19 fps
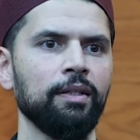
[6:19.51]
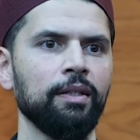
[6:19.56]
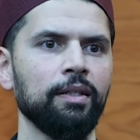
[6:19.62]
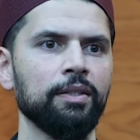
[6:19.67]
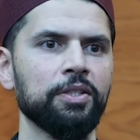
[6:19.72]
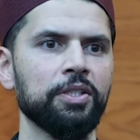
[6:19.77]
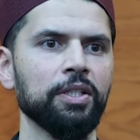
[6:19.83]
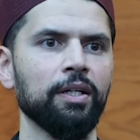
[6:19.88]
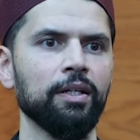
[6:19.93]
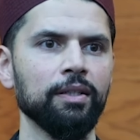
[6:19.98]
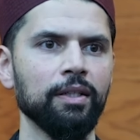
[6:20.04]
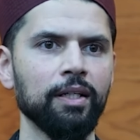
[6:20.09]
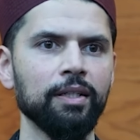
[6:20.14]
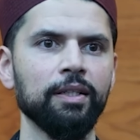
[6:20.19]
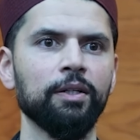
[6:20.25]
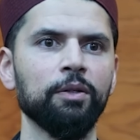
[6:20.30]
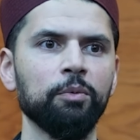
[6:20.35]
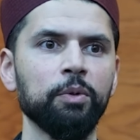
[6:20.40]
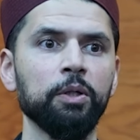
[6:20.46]
Inshallah,
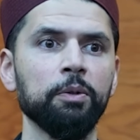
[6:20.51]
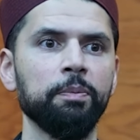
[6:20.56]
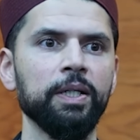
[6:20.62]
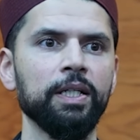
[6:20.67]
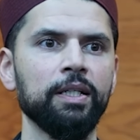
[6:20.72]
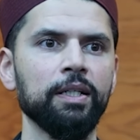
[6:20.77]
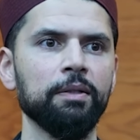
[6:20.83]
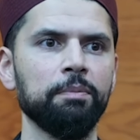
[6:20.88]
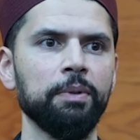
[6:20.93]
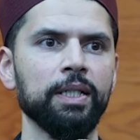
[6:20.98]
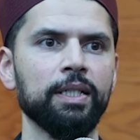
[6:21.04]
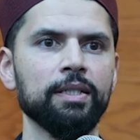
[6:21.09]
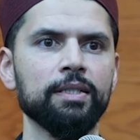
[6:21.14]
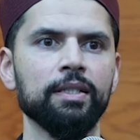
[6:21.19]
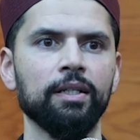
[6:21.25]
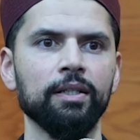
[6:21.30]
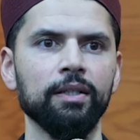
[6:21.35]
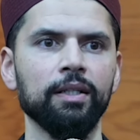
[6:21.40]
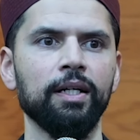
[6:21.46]
there will be good
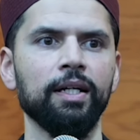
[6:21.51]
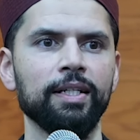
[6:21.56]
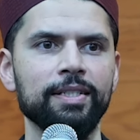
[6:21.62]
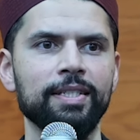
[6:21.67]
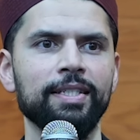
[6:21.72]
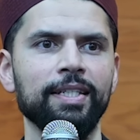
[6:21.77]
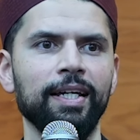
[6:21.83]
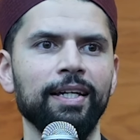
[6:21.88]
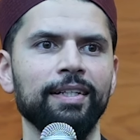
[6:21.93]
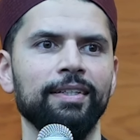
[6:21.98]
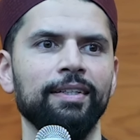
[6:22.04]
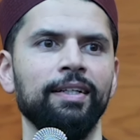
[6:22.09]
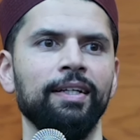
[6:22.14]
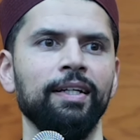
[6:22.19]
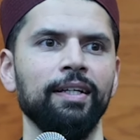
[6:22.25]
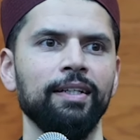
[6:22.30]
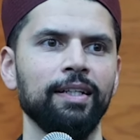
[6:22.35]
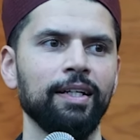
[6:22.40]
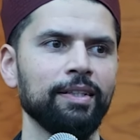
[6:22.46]
because Allah has said
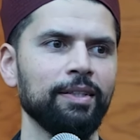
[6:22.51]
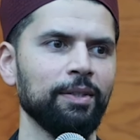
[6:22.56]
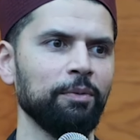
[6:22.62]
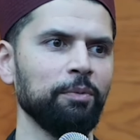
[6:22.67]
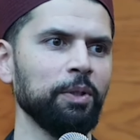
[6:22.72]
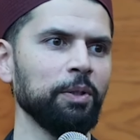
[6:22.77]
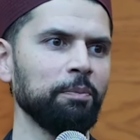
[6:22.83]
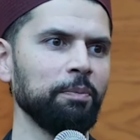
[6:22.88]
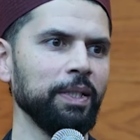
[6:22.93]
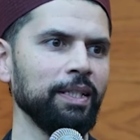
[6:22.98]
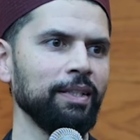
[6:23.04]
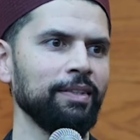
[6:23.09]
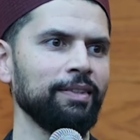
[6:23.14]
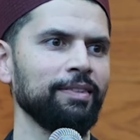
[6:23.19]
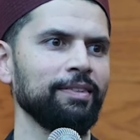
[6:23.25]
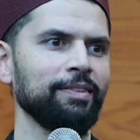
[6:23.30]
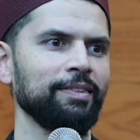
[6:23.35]
that there will be